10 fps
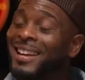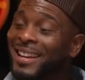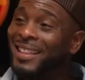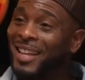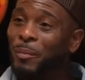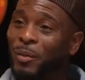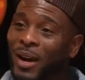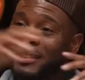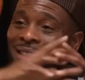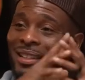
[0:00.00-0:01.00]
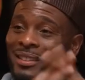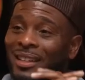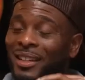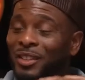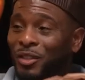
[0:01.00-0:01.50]
In that process.
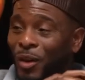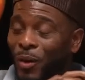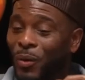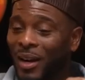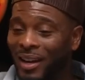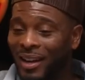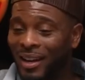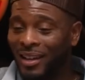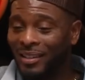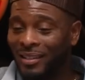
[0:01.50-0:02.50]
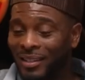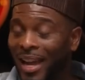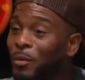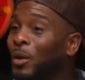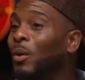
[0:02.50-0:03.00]
So and
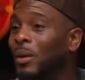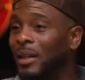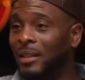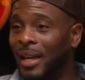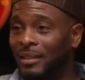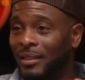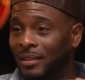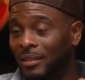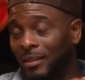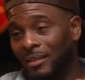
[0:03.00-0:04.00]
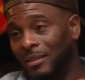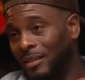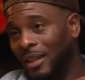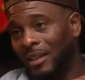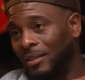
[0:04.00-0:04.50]
now knowing that this, the
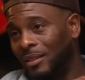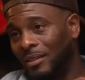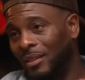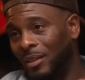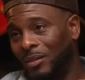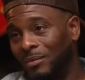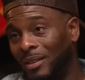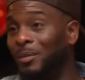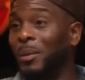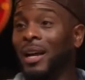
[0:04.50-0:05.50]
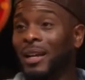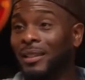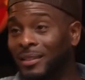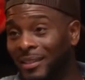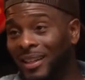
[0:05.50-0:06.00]
kid is
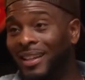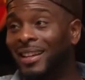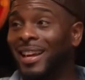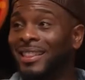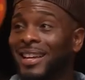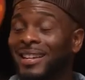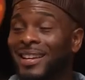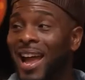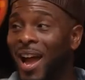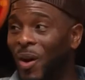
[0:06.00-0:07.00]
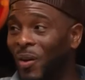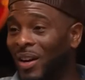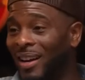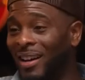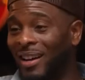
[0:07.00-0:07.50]
mine, and then
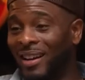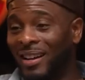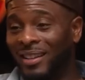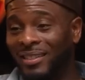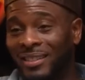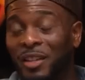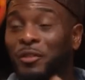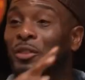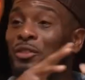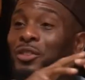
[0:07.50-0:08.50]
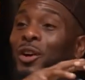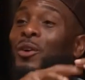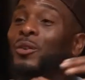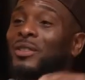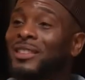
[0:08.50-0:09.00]
now leaving the
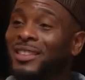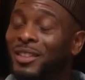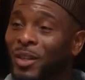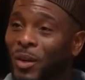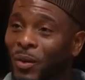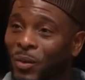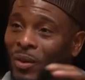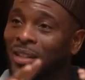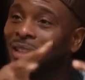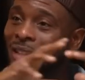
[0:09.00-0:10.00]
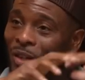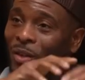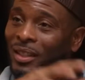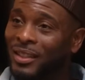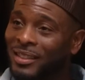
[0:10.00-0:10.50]
show, on
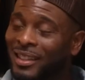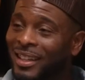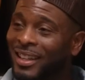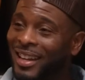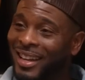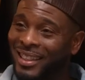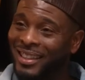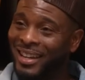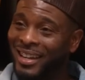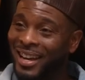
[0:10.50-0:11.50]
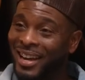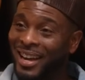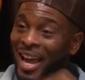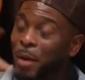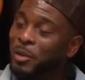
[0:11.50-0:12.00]
Nickelodeon. And then I
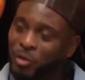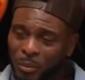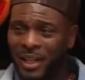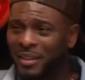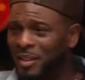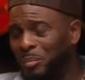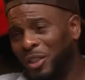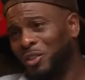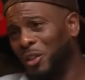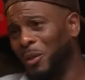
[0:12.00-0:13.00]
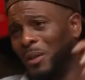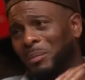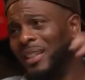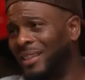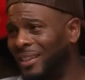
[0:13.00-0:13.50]
had Mystery Man, this big show, and
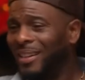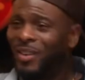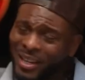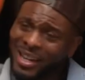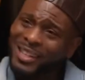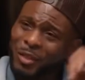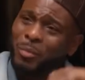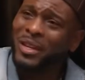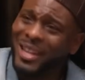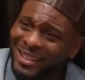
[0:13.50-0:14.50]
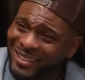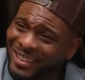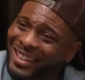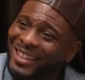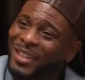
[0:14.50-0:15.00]
I'm thinking like, oh yeah, that's gonna be it.
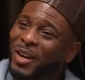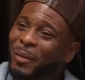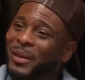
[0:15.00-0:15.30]
You know what I